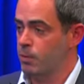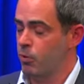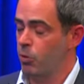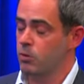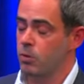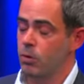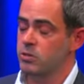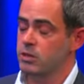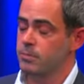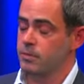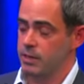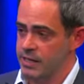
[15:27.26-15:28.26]

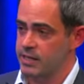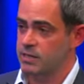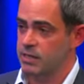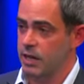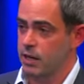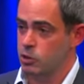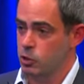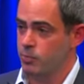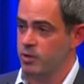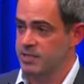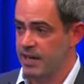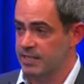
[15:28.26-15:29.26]
protocols in place to
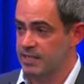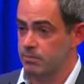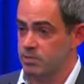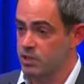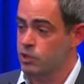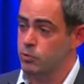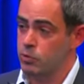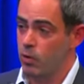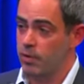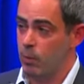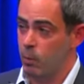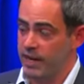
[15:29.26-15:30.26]
protect them. Did you
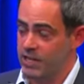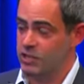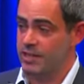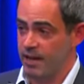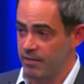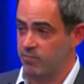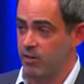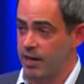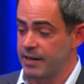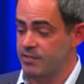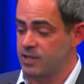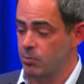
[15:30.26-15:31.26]
know that wage theft,
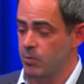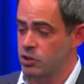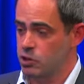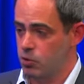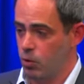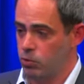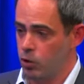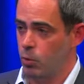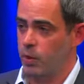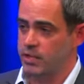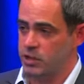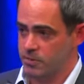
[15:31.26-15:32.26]
right? If someone stole
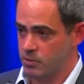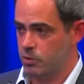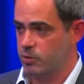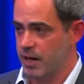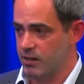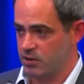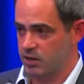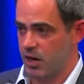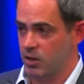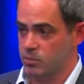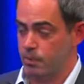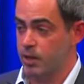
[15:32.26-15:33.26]
your wages for
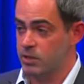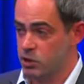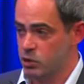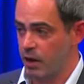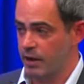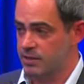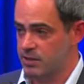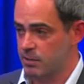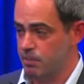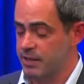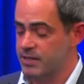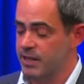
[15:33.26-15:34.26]
$2,000, but
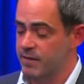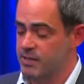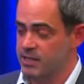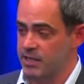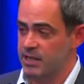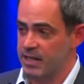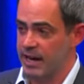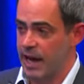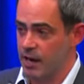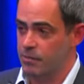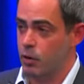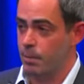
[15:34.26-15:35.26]
instead of stealing it
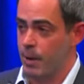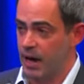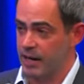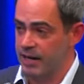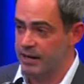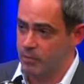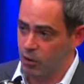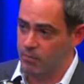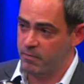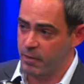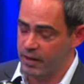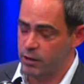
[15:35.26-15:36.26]
out of your pocket,
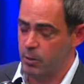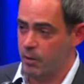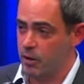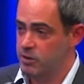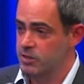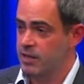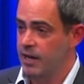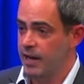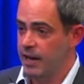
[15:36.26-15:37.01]
your purse,